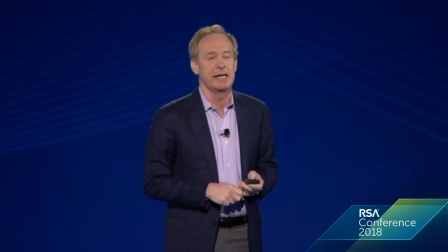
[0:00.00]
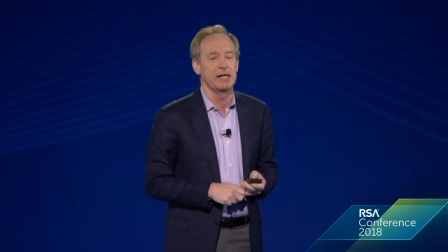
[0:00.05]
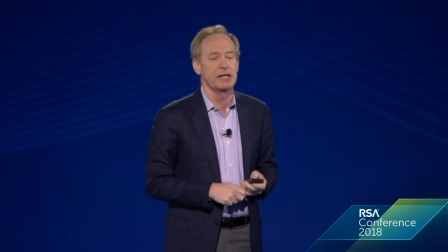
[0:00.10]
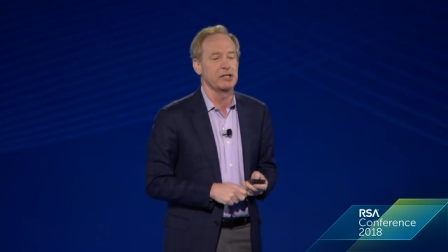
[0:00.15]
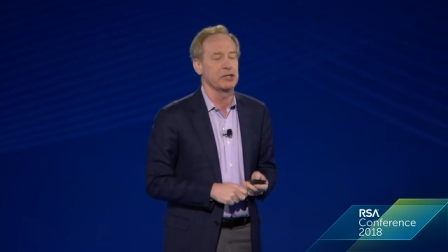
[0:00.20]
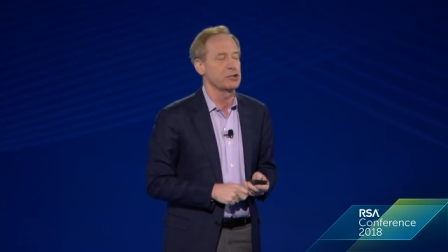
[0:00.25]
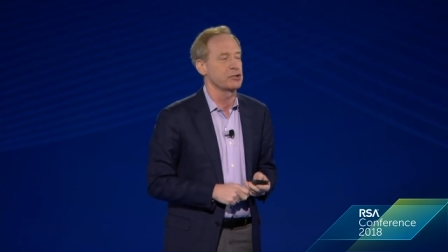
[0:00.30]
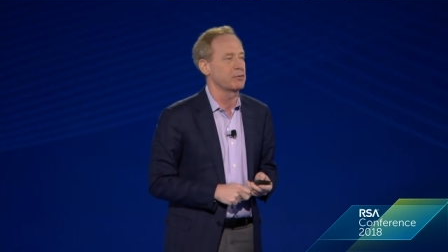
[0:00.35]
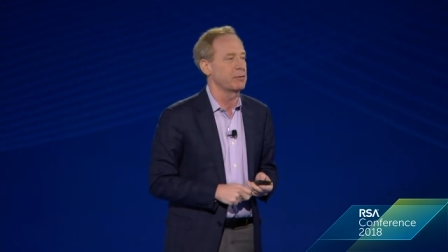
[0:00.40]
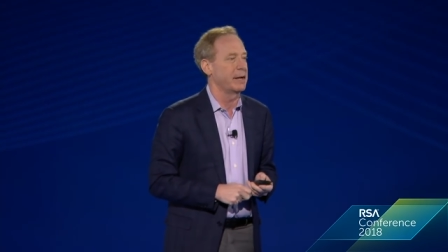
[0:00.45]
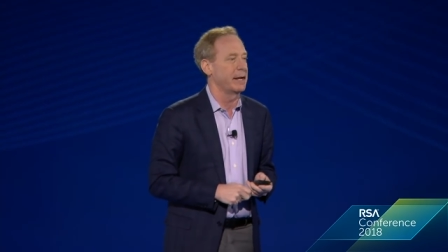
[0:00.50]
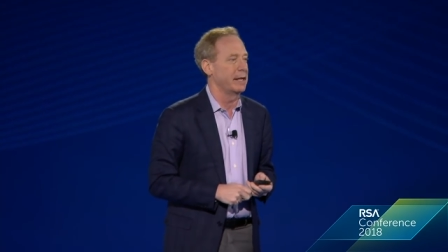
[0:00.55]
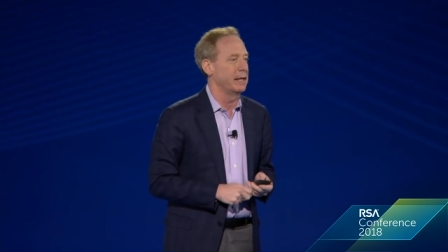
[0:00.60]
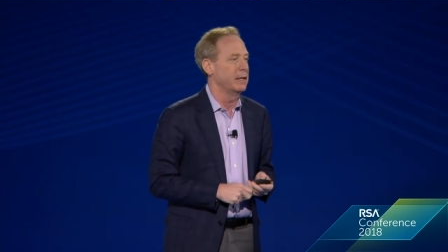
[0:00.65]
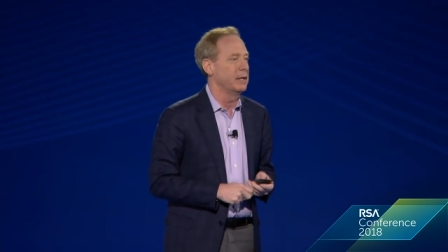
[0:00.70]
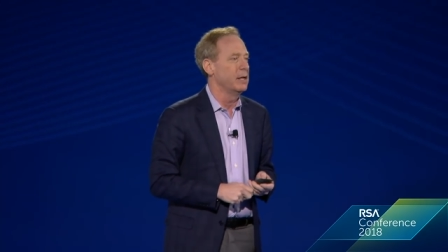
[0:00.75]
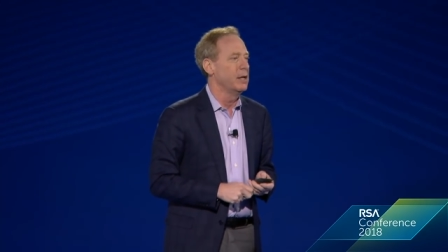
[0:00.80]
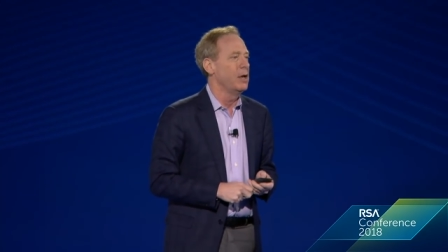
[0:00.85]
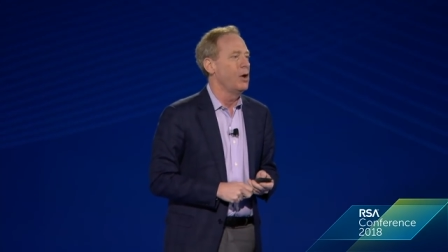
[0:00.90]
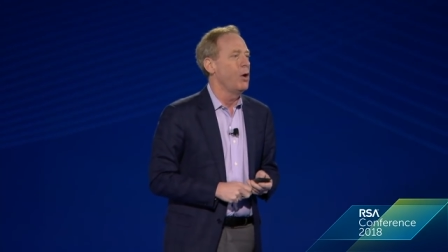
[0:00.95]
industry,
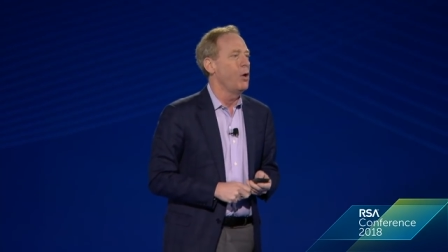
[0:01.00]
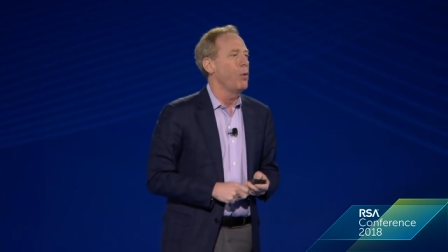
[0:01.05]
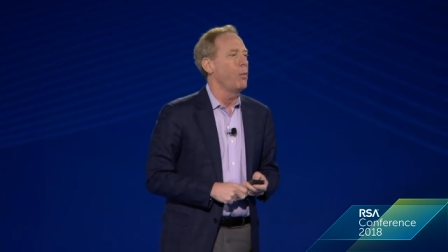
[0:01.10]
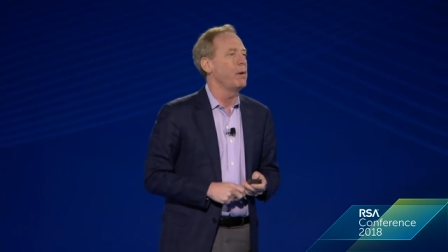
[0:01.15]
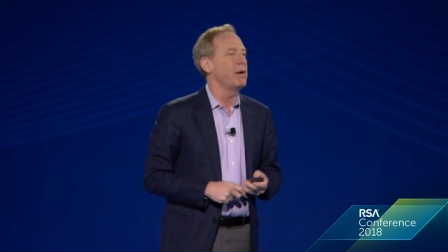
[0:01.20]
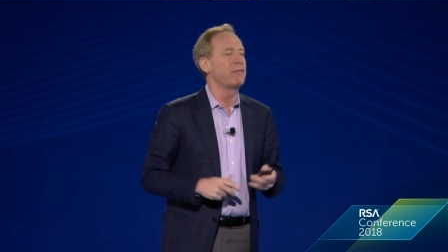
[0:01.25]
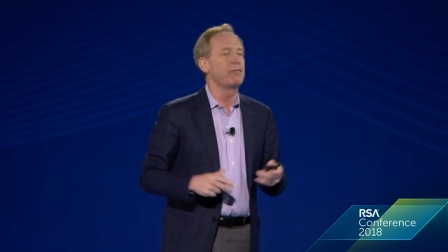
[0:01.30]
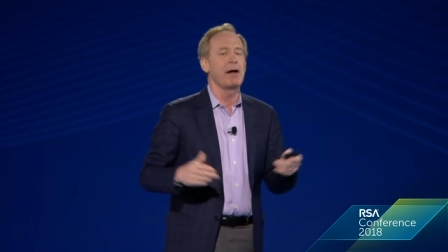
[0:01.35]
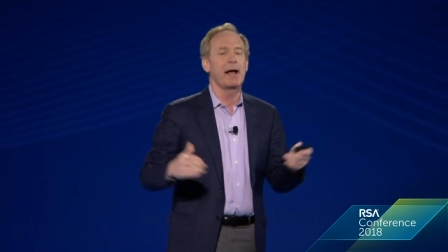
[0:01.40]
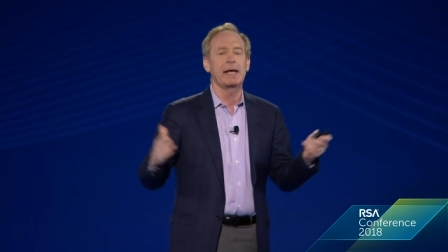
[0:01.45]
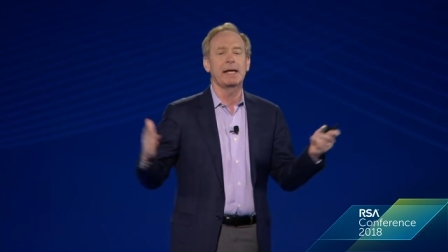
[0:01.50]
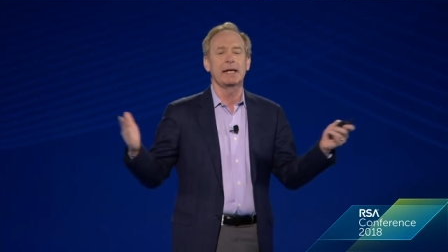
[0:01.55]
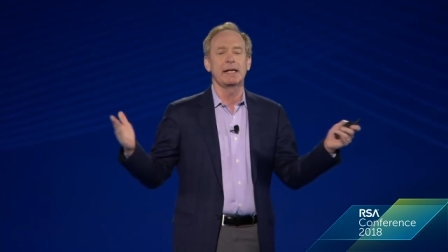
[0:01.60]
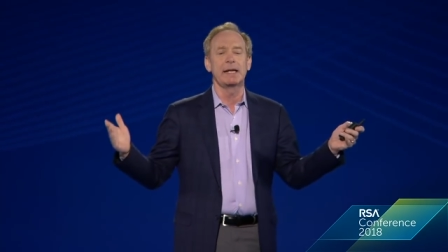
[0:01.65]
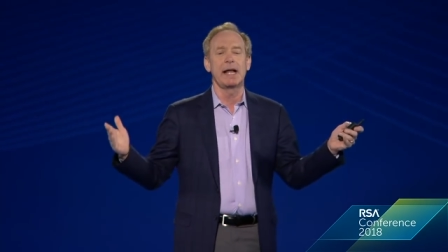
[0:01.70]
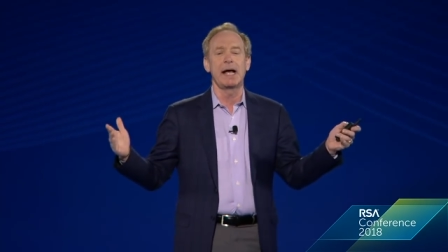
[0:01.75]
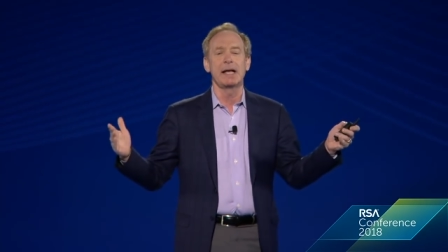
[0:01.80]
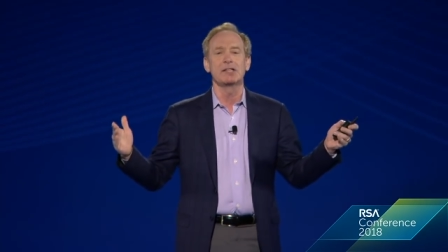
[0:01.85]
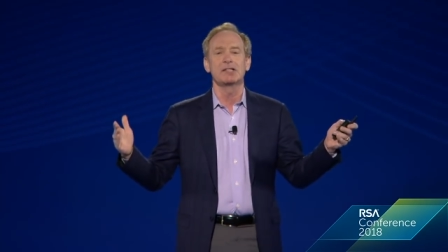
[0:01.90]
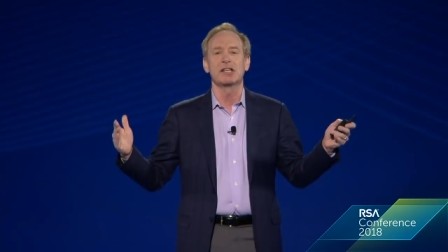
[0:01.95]
we've
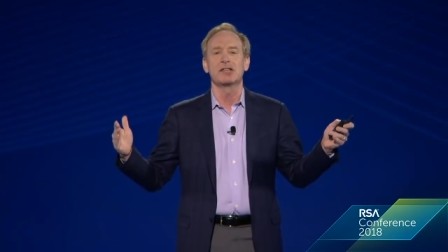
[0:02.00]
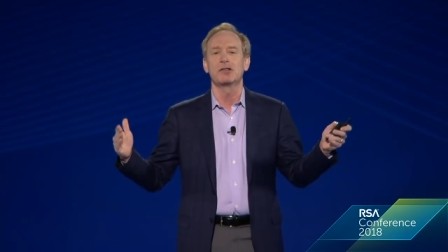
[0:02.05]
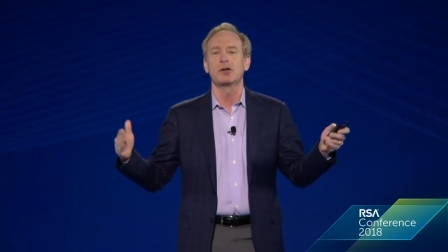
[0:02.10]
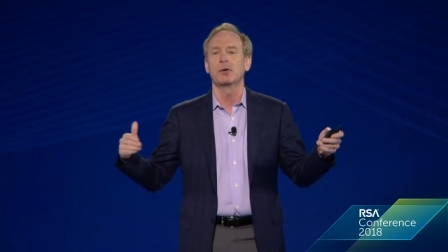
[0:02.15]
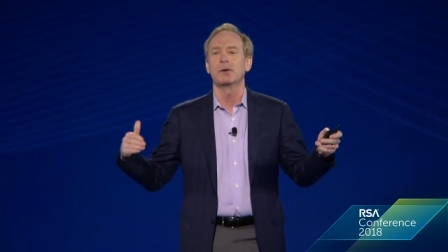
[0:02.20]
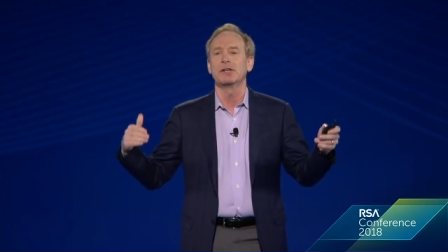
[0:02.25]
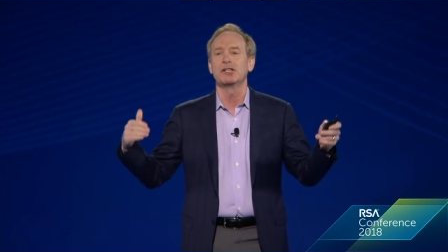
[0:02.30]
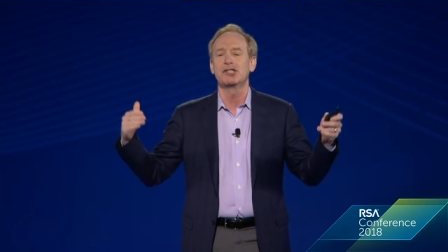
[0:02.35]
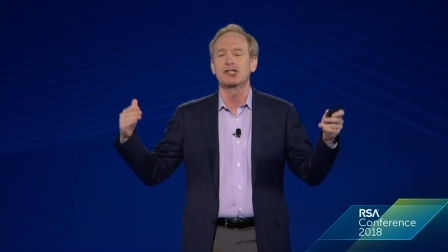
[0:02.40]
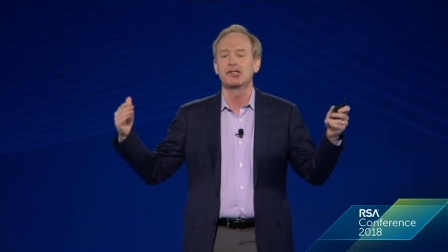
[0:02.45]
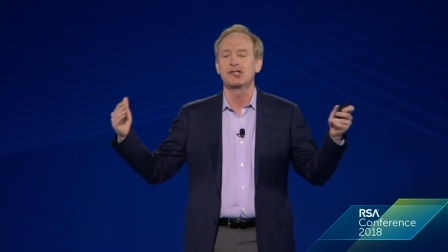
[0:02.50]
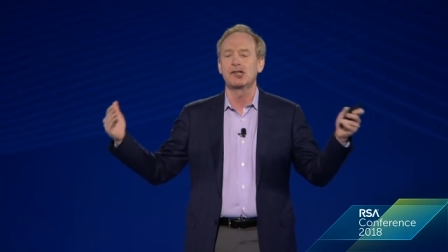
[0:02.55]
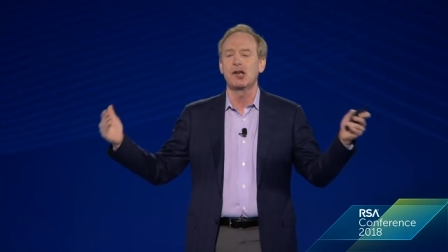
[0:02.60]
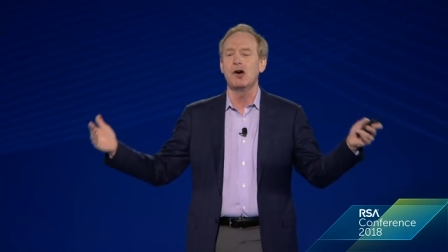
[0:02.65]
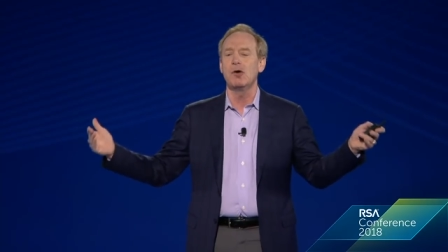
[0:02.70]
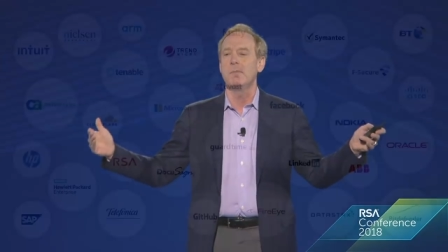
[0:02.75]
recognized that there is so